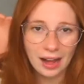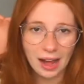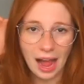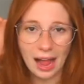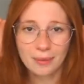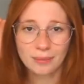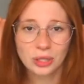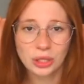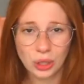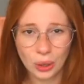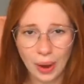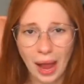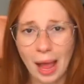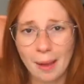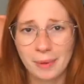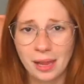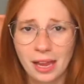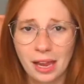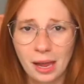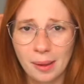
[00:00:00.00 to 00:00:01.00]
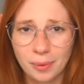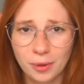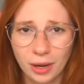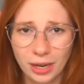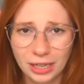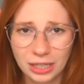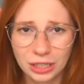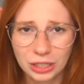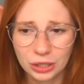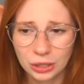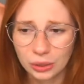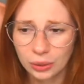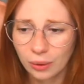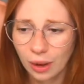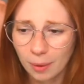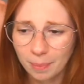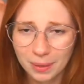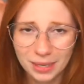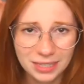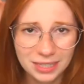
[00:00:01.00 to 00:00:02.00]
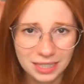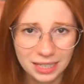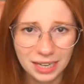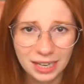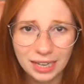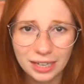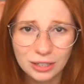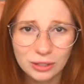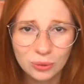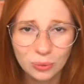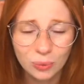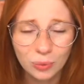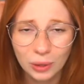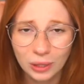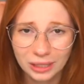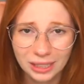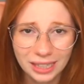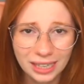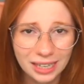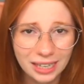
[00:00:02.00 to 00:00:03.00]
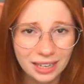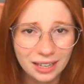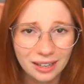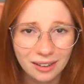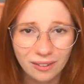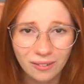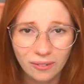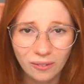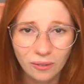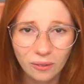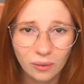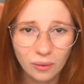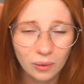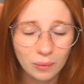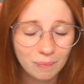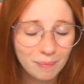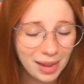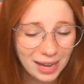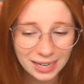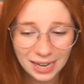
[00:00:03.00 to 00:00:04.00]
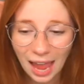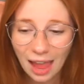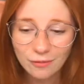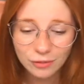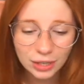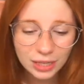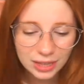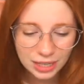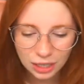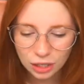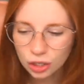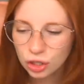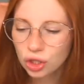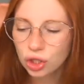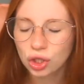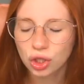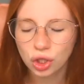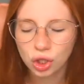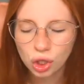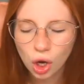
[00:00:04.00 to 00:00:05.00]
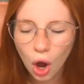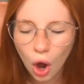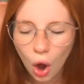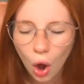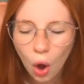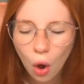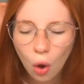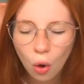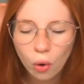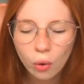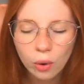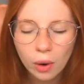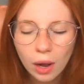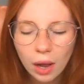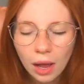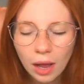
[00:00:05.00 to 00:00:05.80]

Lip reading: I'm so happy I upgraded to a PC. It has really made everything so